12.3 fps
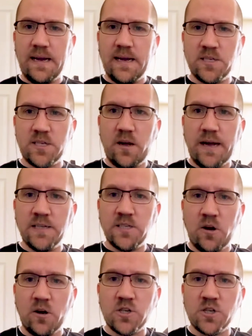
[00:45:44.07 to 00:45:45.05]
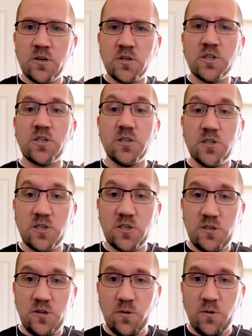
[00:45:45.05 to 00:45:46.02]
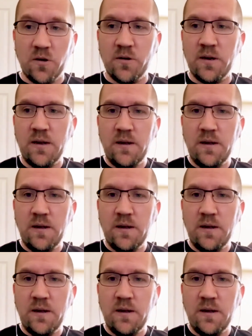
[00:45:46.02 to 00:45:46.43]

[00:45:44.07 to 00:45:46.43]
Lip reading: as our church to steward